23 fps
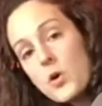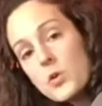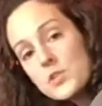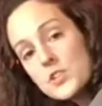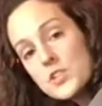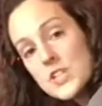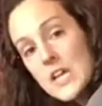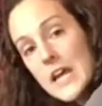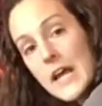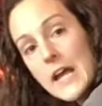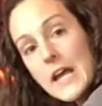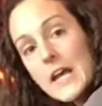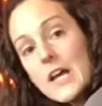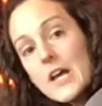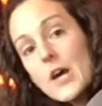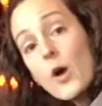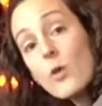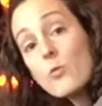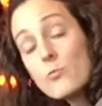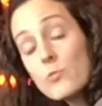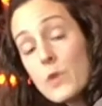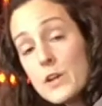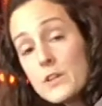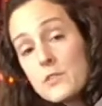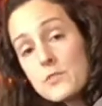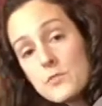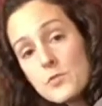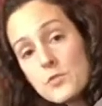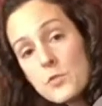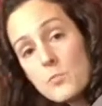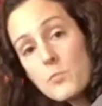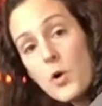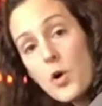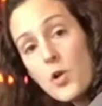pushing right
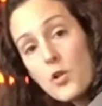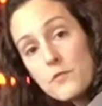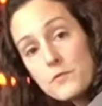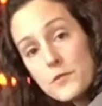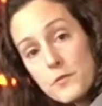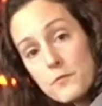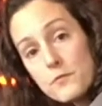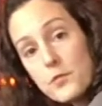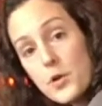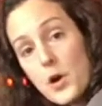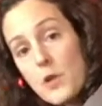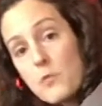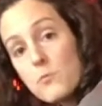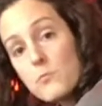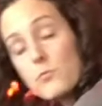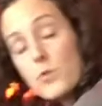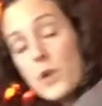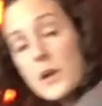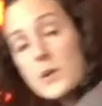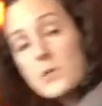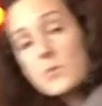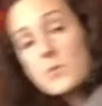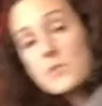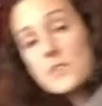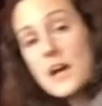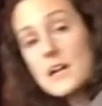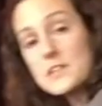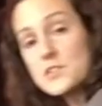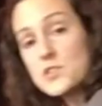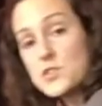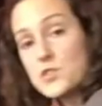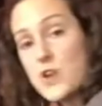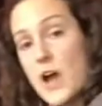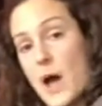through the ball of your foot, right where
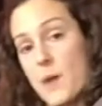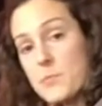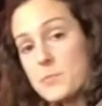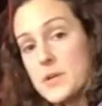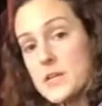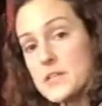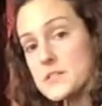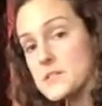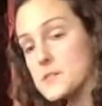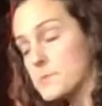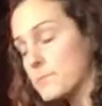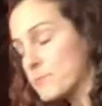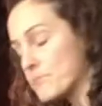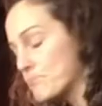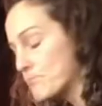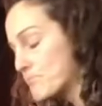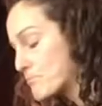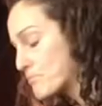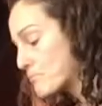that strap is.